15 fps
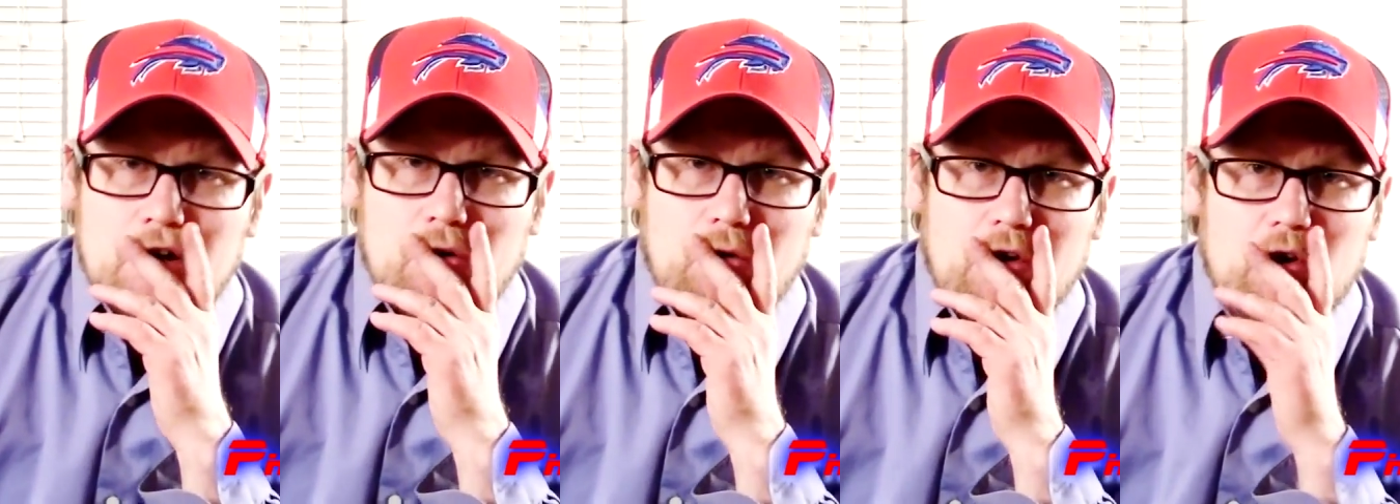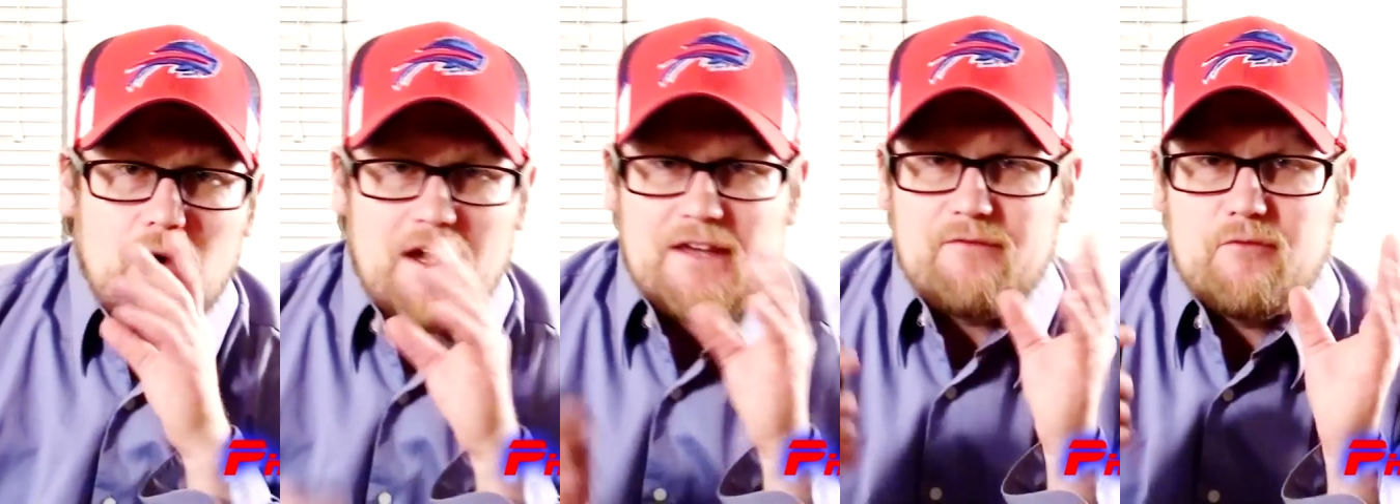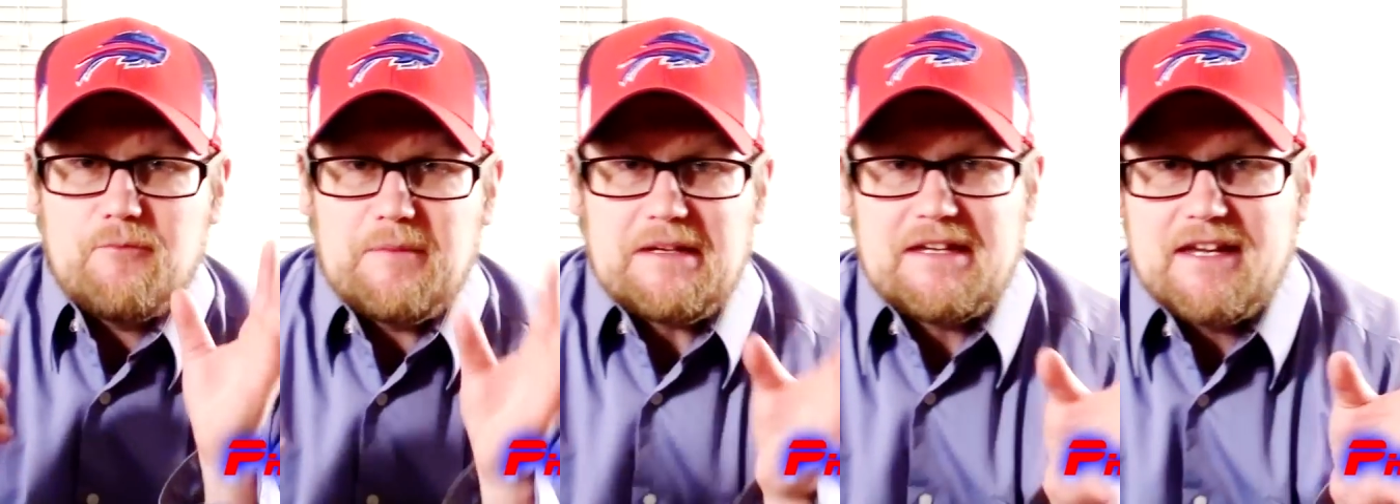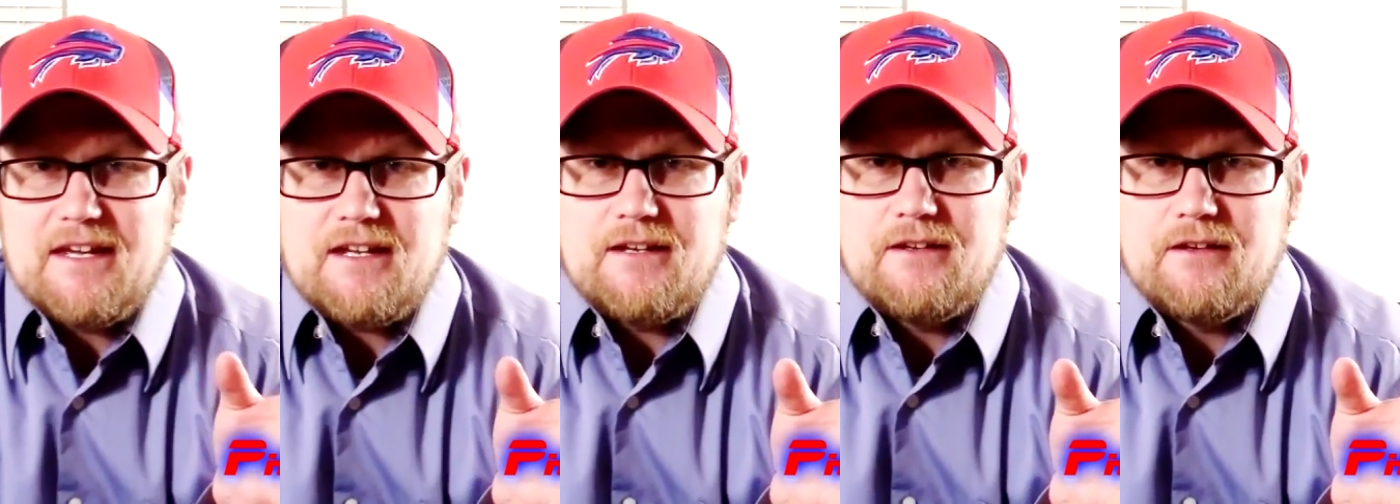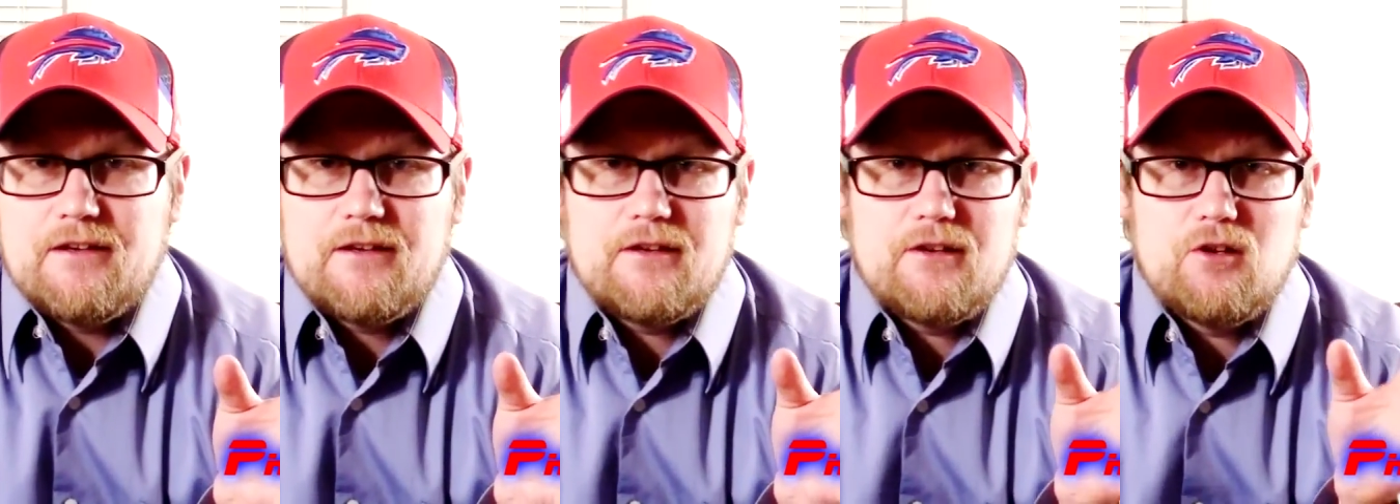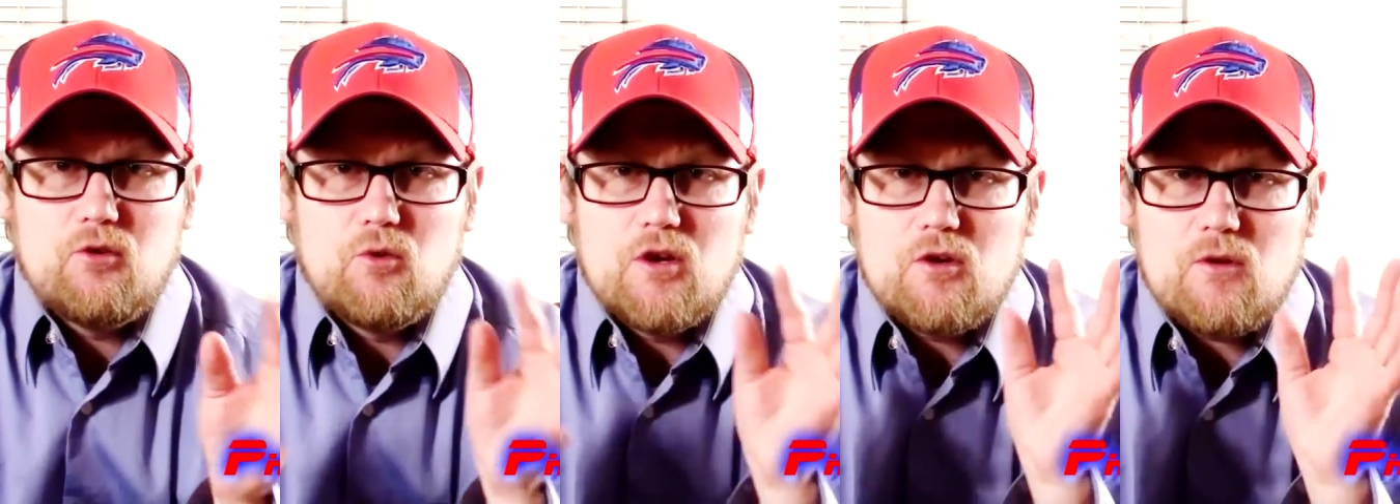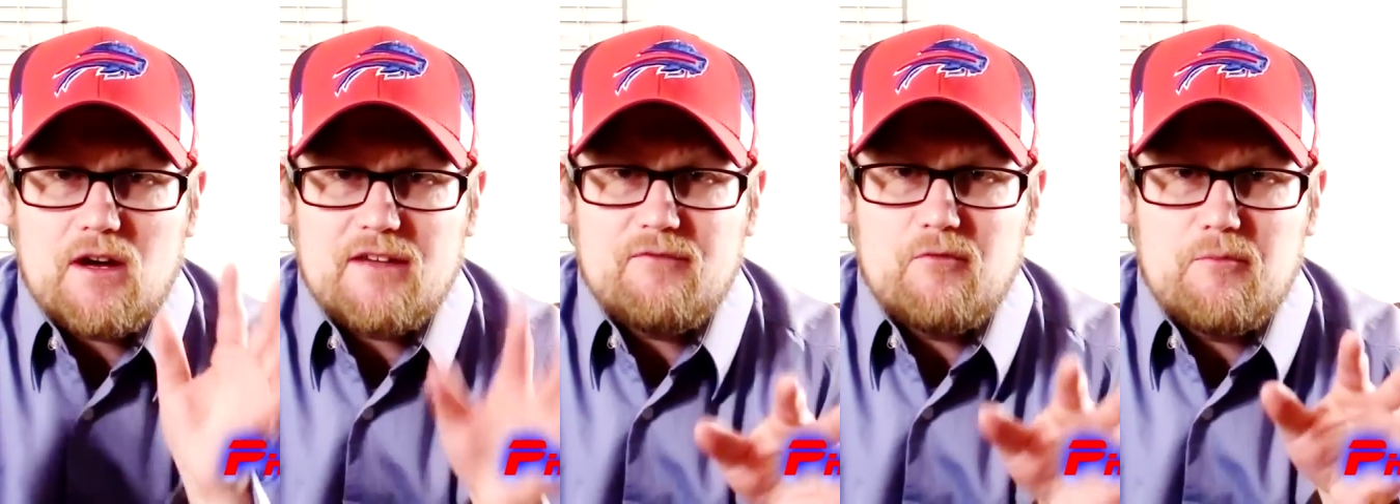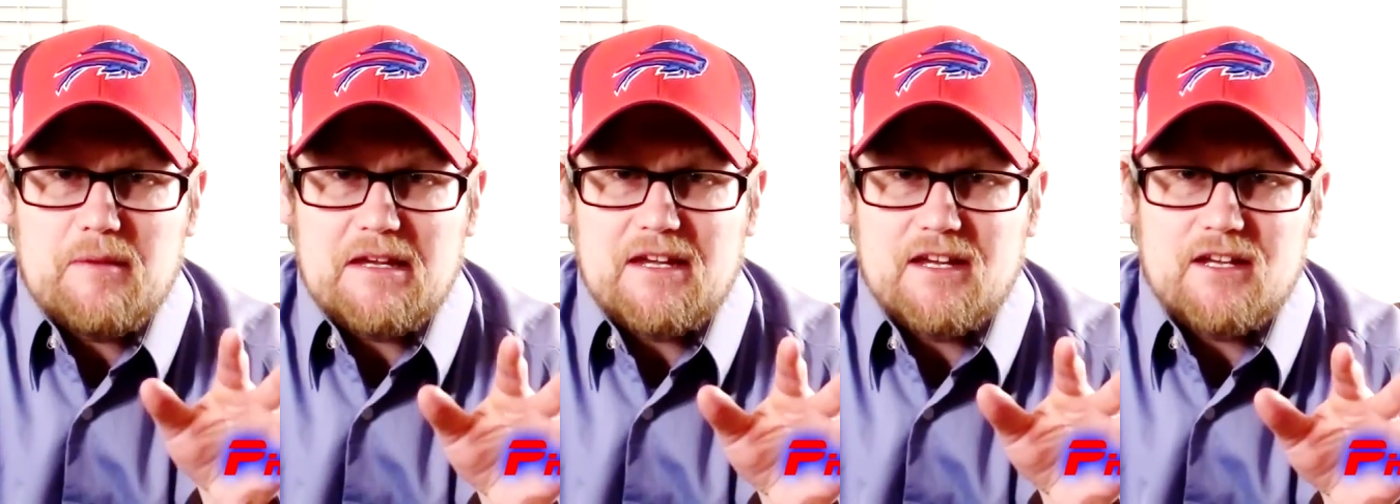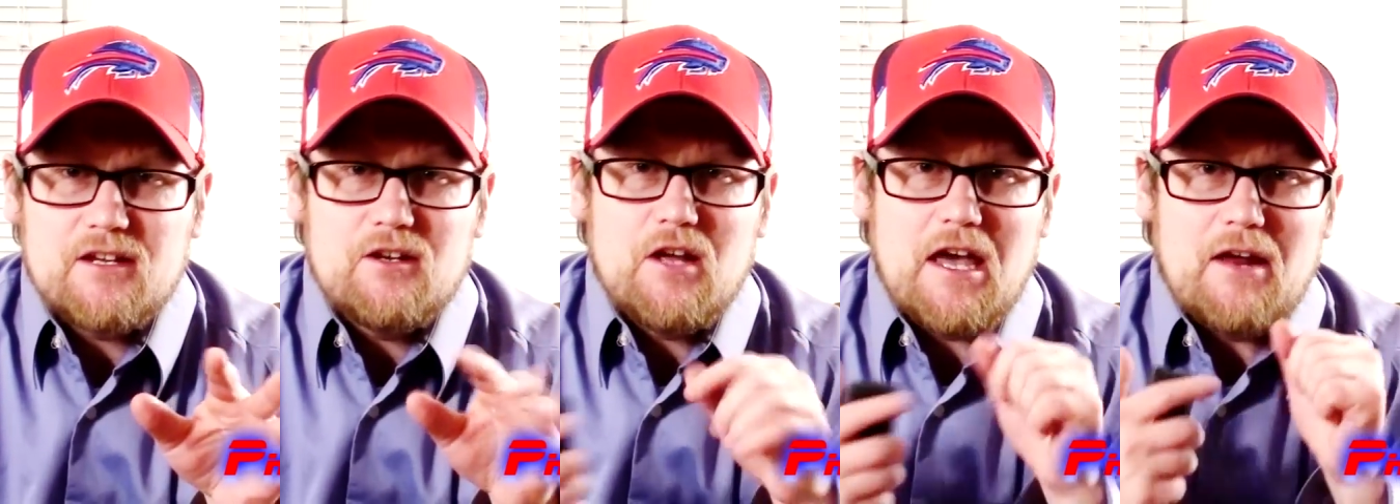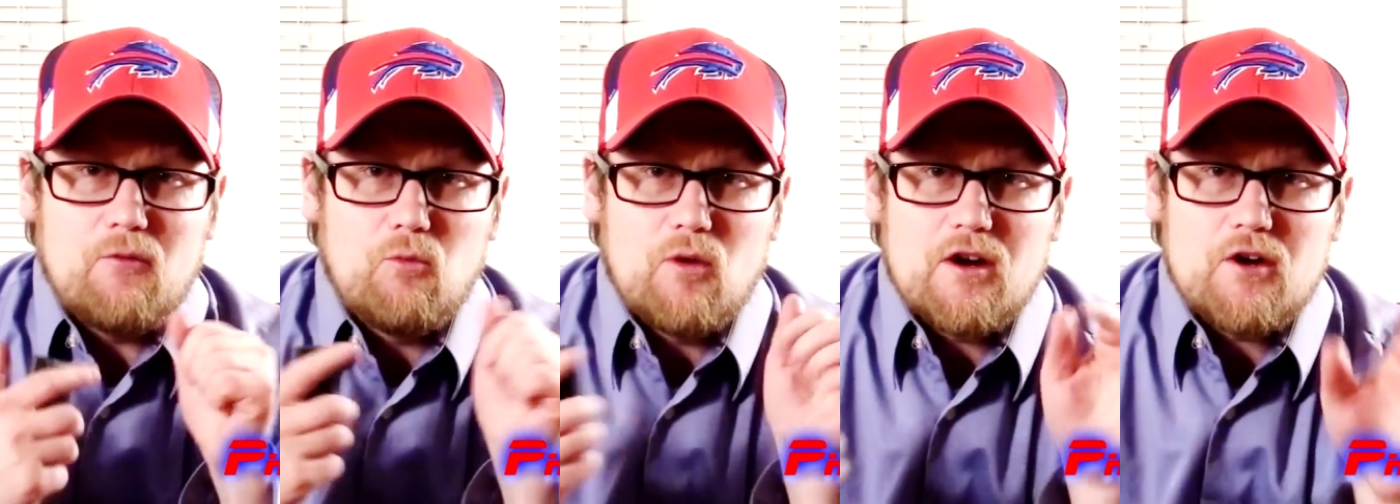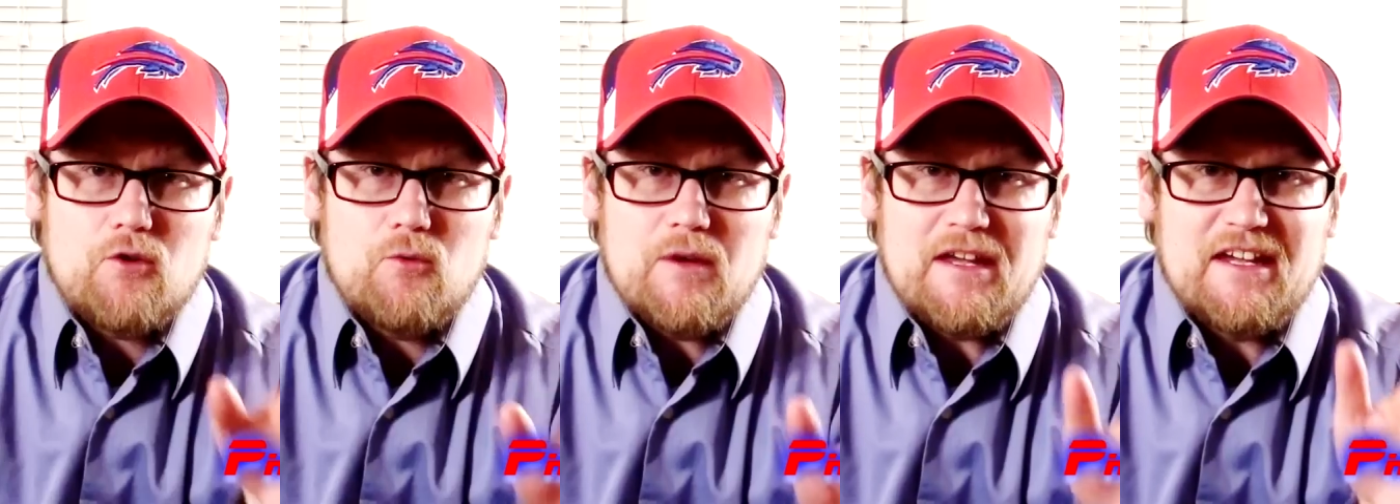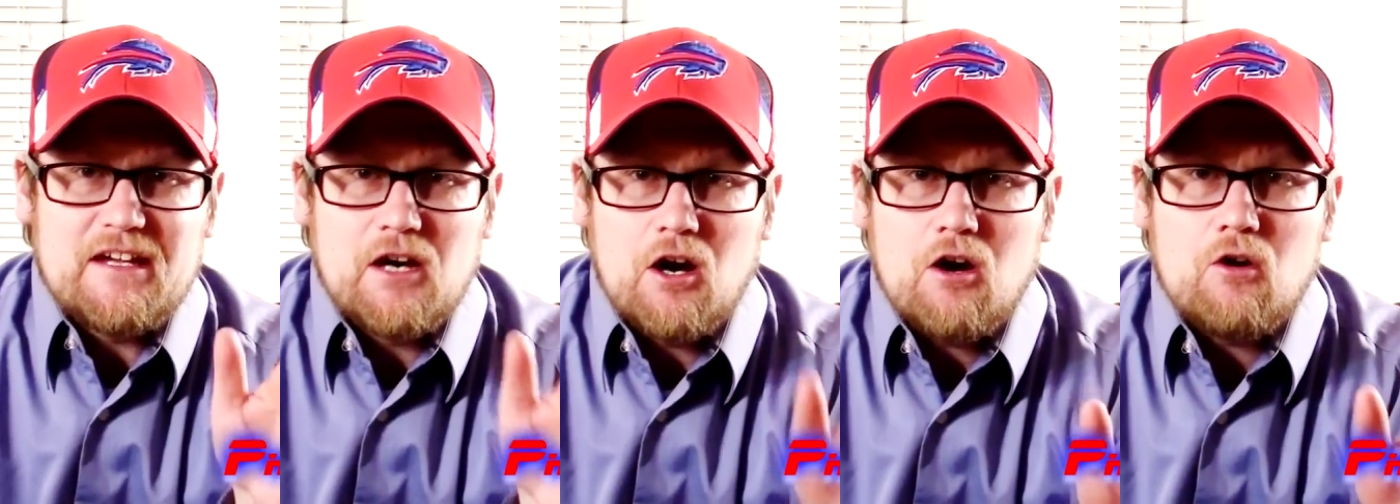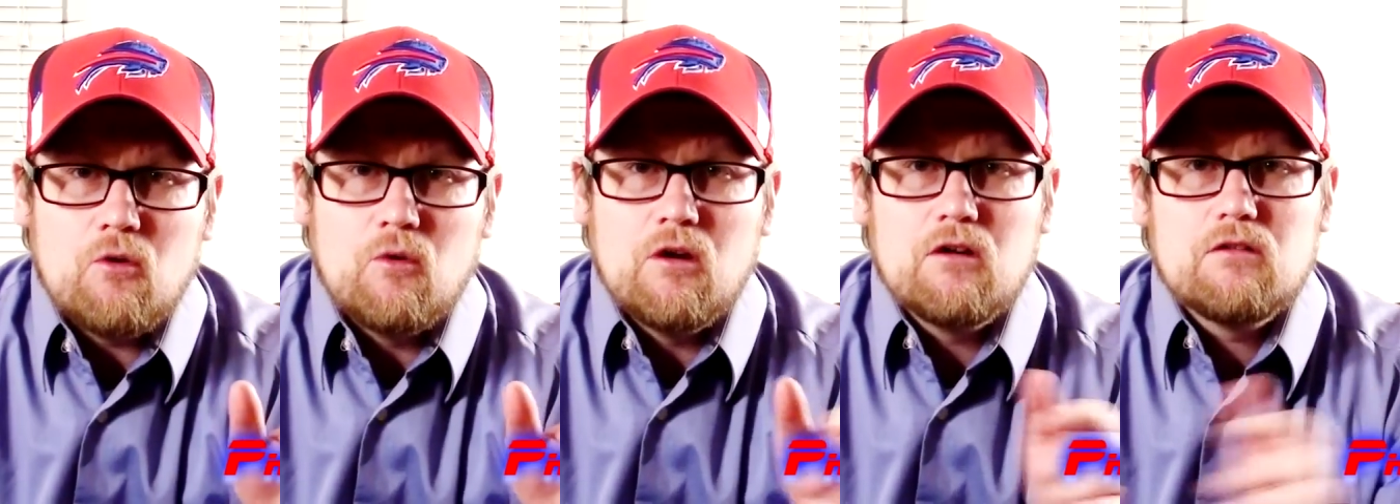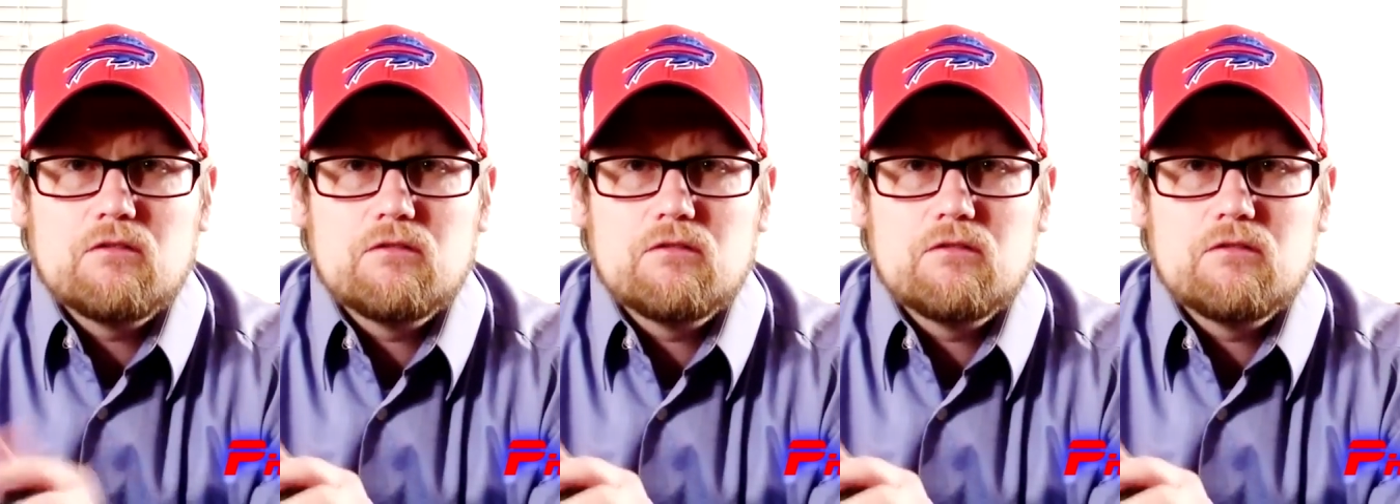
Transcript: Where do I even begin? Where do I even begin, and where do we go?